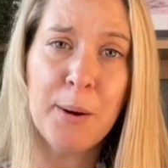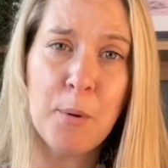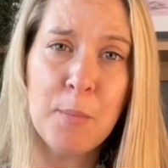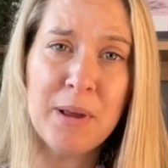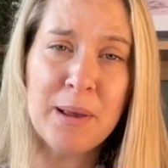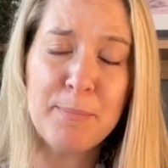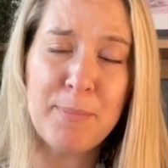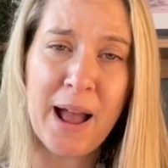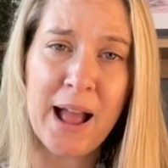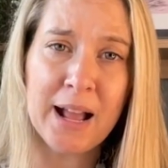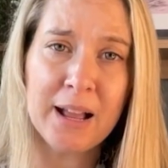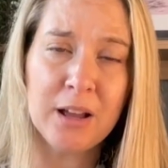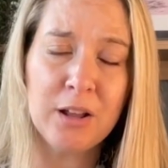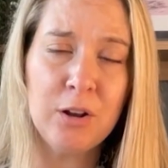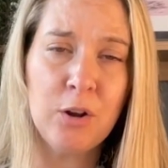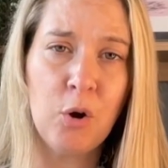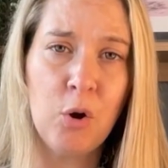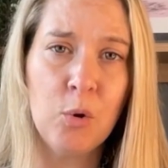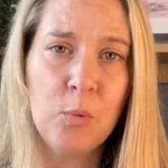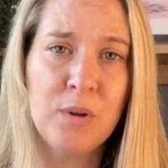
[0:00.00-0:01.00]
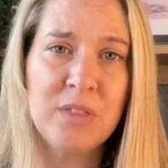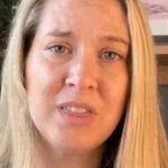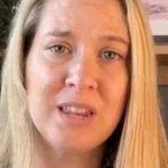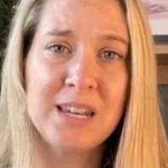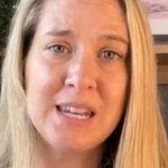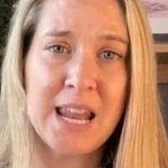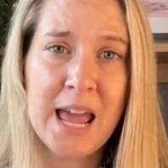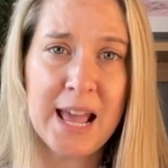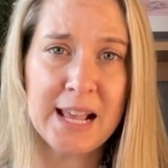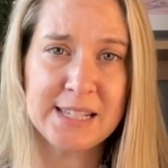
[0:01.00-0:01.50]
will be back along with the
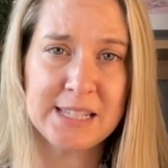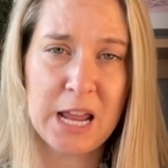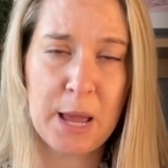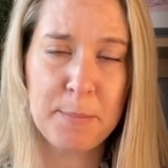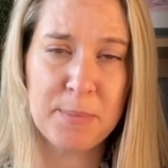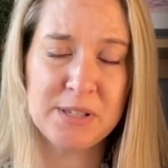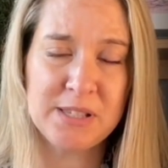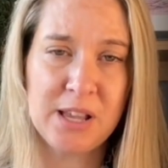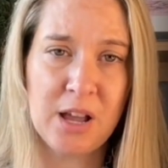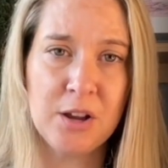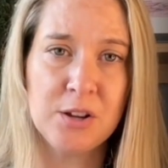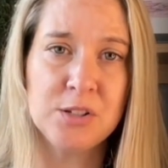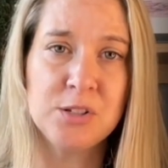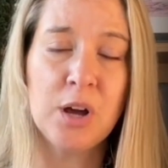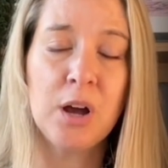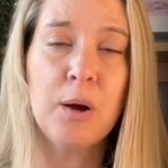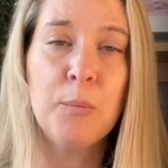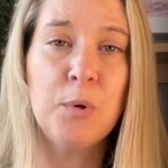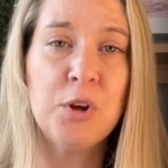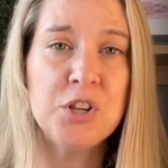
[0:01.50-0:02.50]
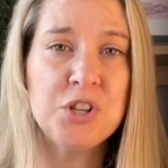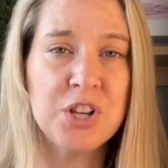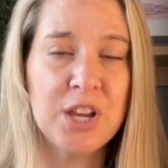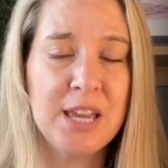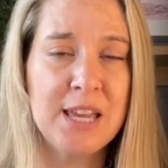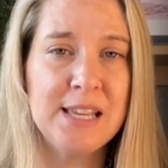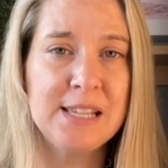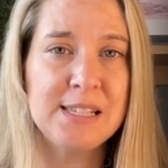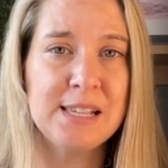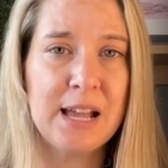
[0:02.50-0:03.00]
next episode, which
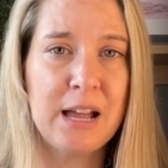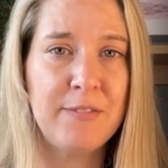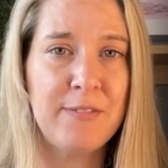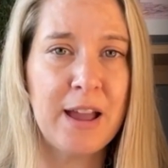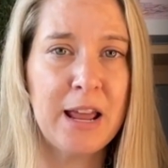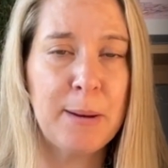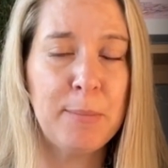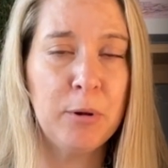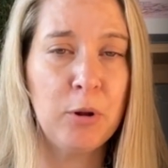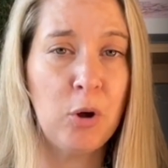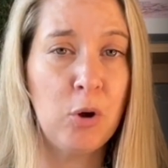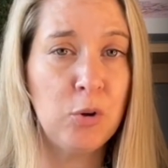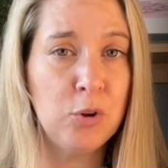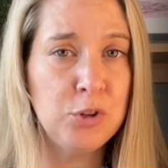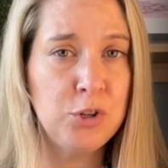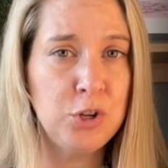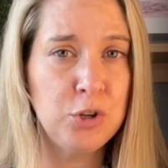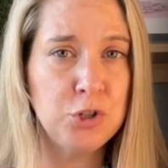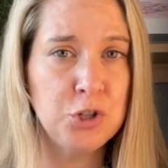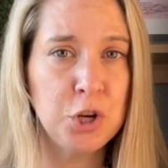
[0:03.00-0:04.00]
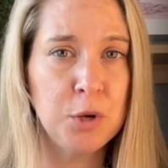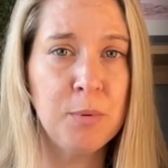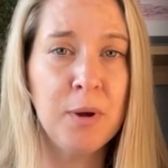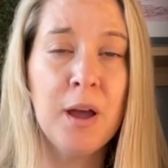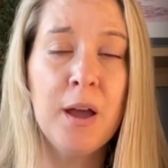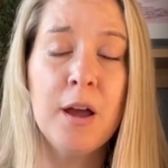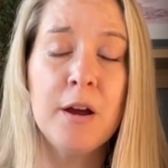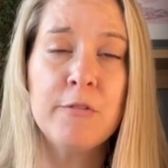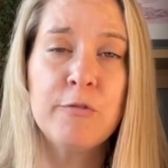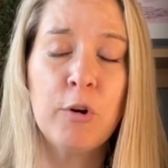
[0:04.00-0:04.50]
is available on YouTube
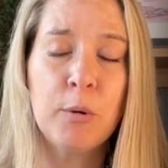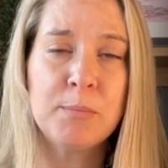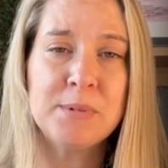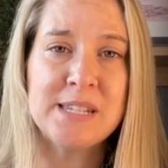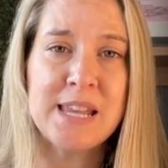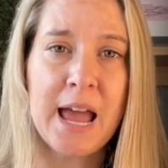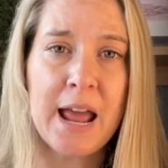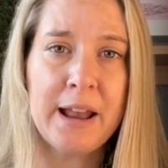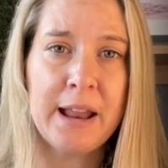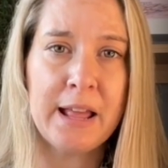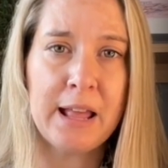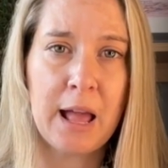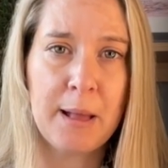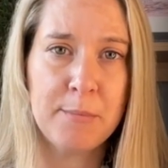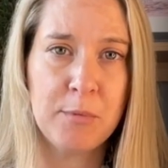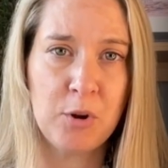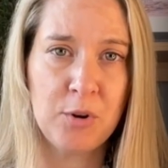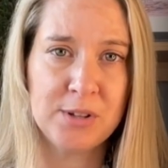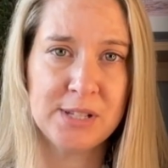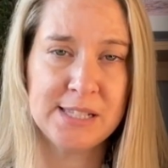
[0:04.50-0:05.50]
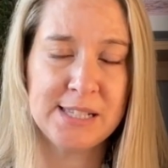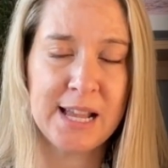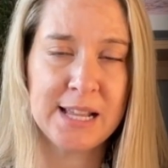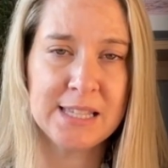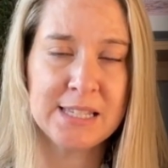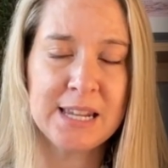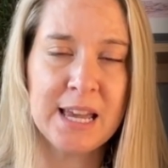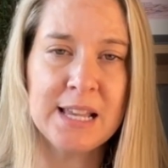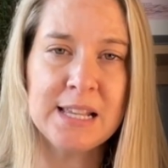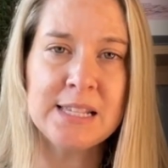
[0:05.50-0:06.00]
from 10 a.m. on
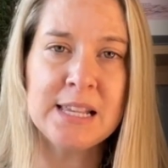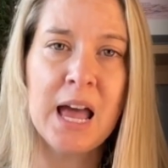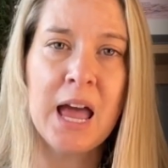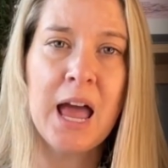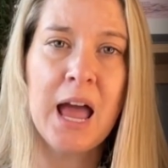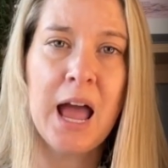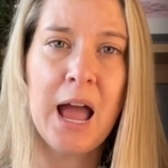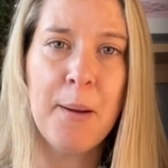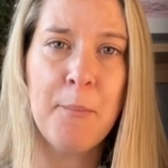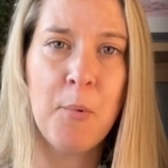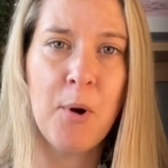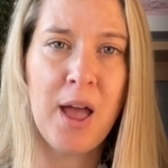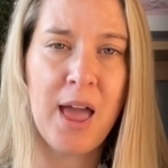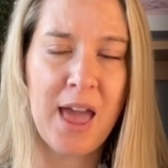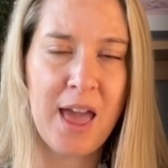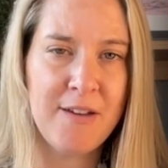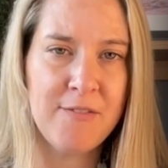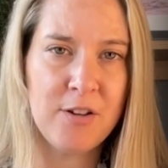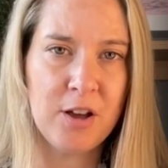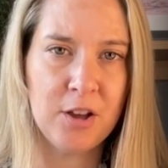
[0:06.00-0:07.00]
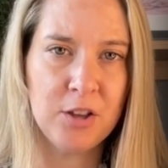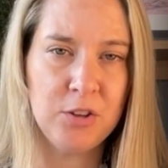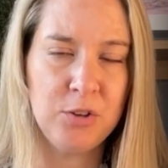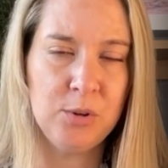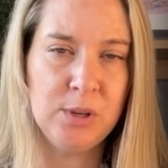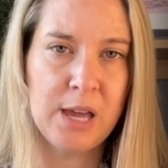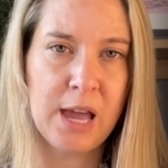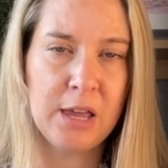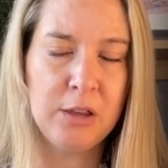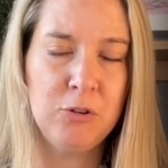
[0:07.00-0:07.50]
Saturdays and wherever
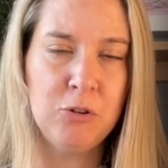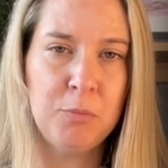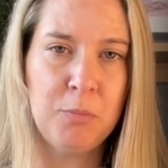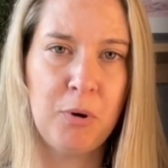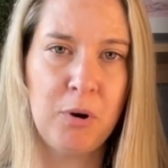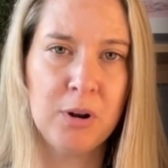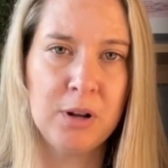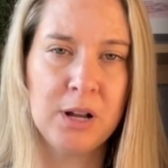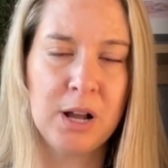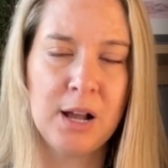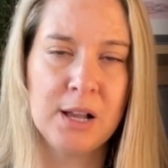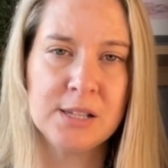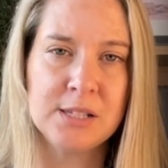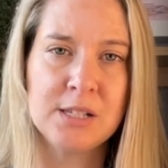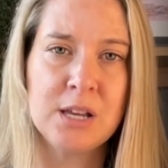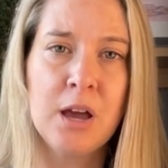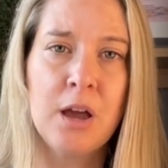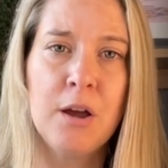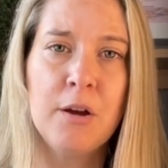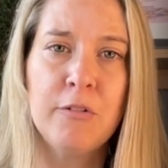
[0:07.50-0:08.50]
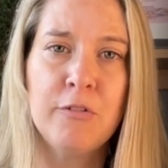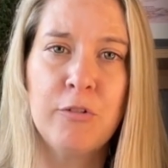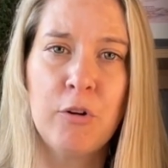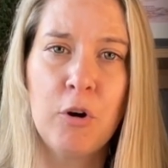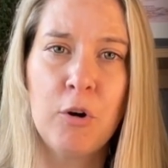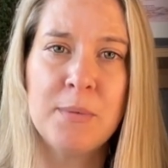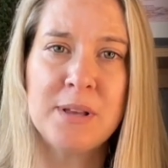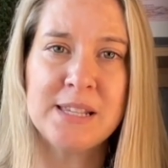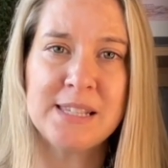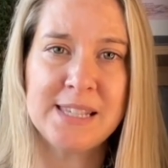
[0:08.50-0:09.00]
you get your podcast
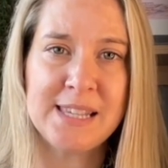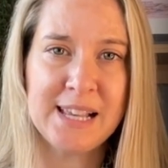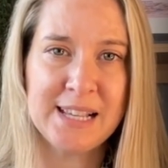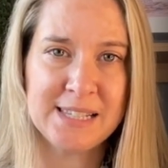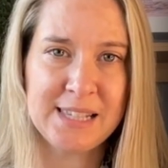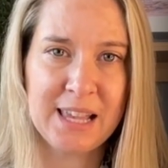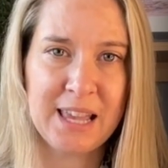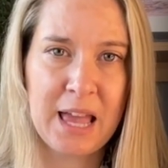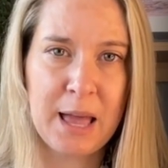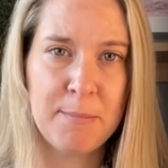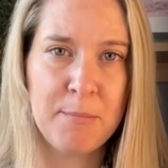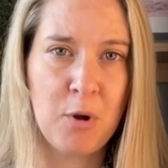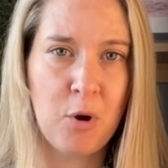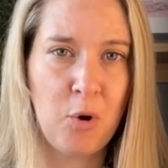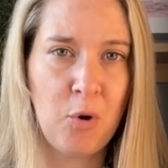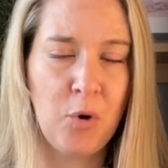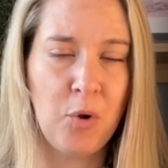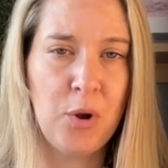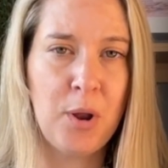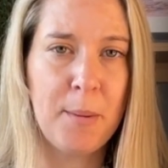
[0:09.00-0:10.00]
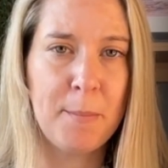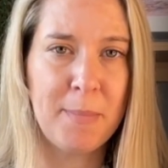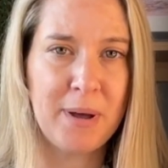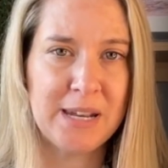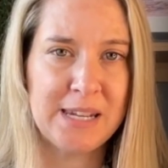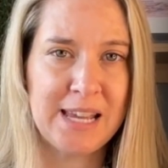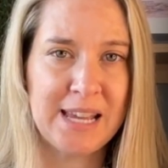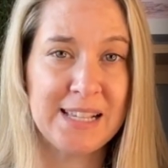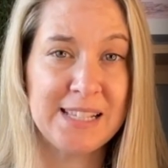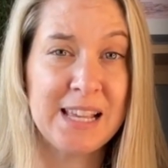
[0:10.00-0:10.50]
from 6 a.m. on
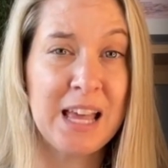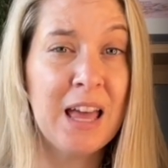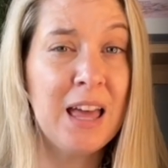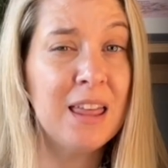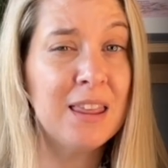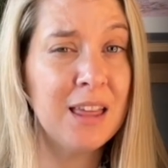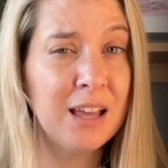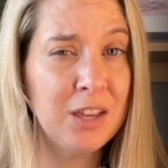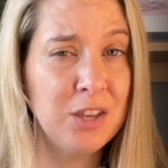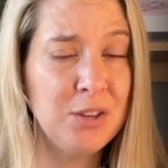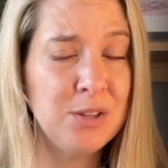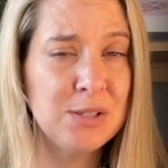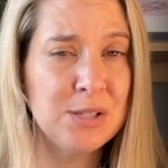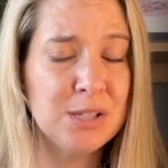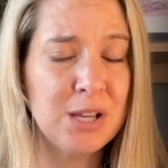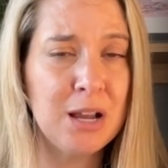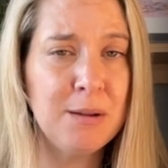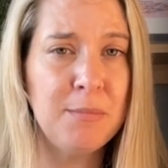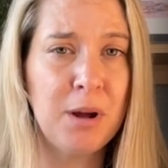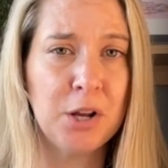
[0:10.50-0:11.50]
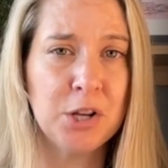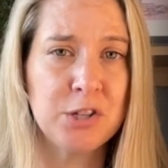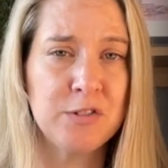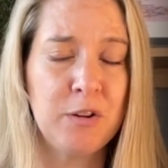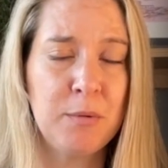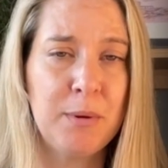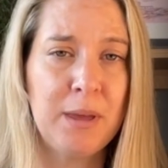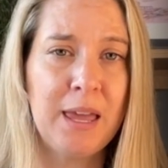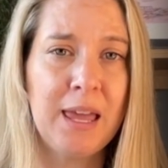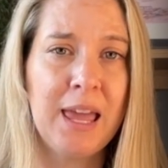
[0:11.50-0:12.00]
Mondays. Thank you so much
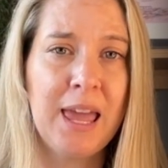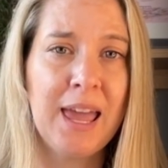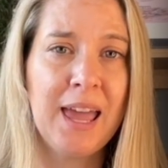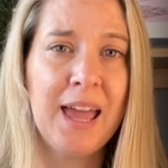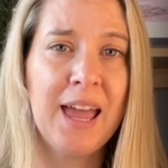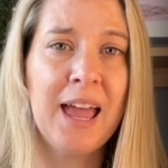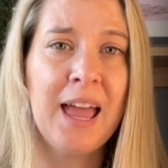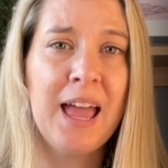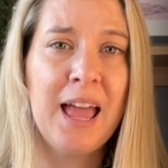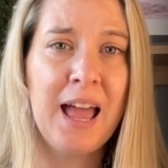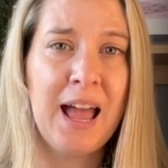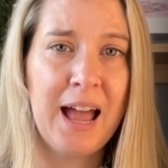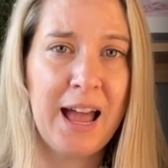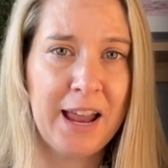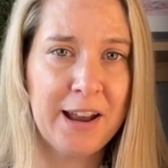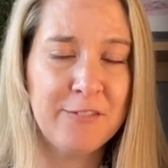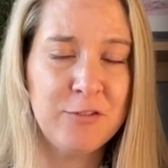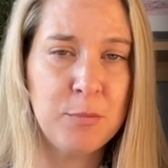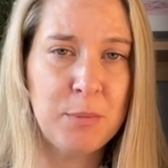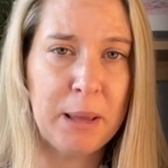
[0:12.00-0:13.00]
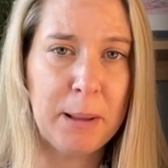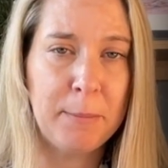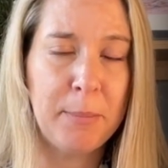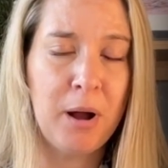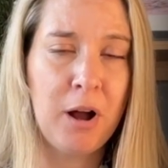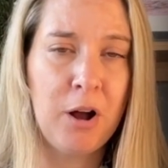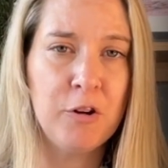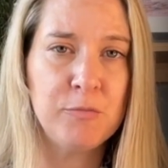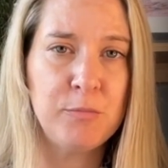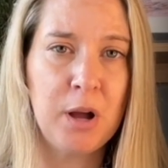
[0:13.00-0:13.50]
for being here and for being
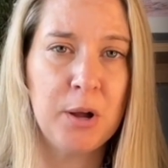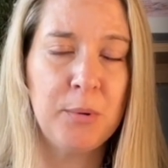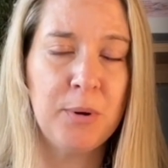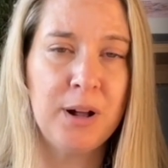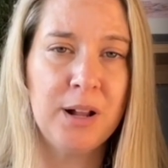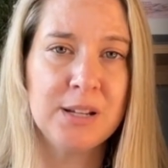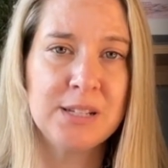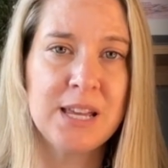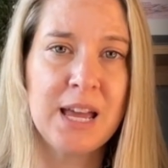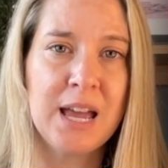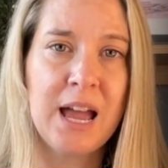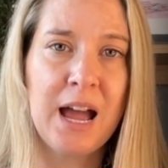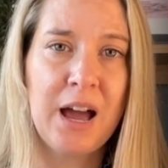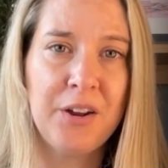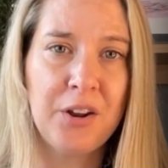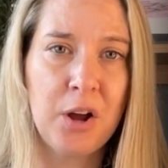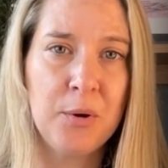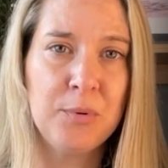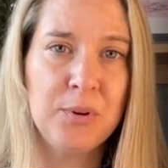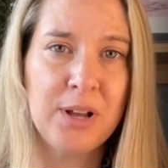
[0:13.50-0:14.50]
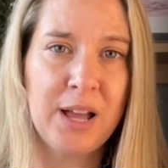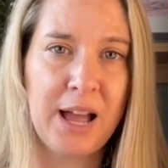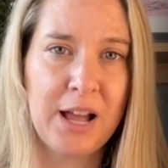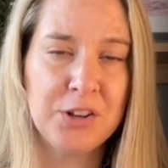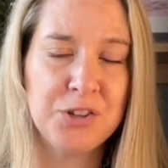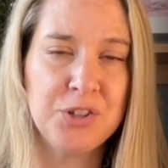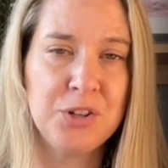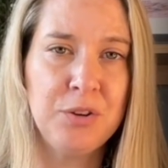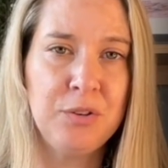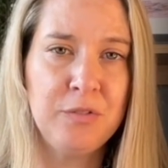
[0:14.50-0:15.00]
part of my world, and I will
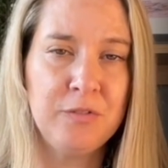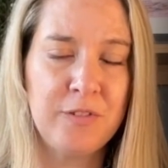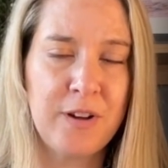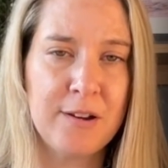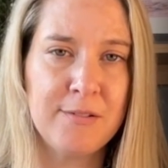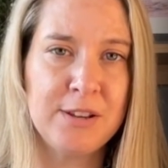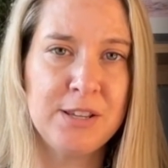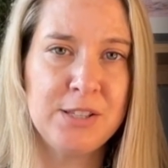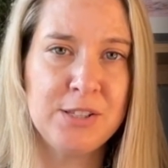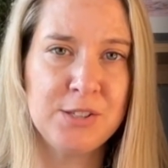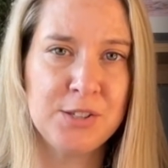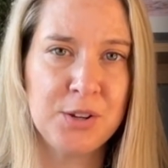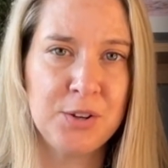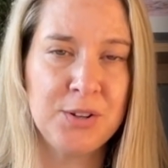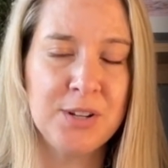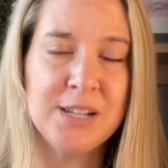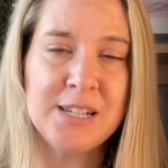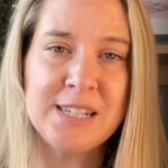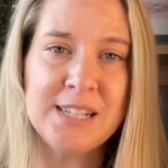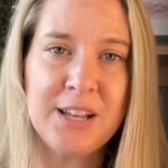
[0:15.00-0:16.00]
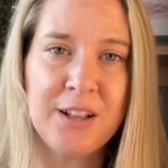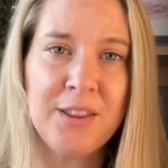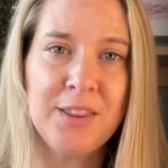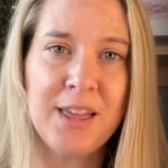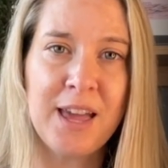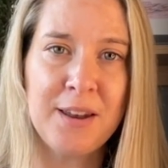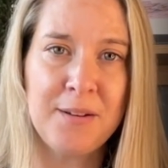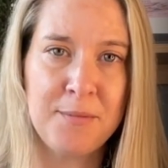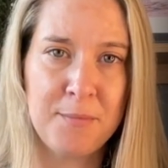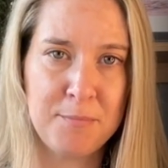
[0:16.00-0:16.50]
catch you very soon. Until
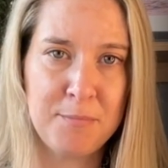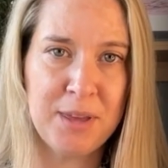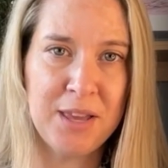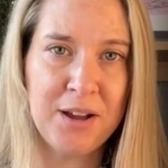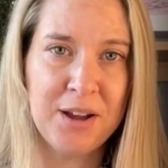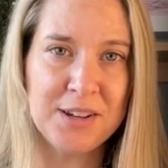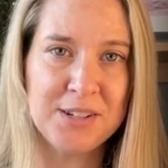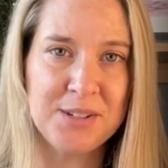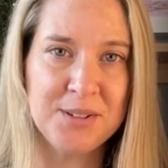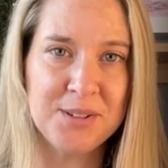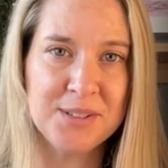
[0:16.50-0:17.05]
then, be kind to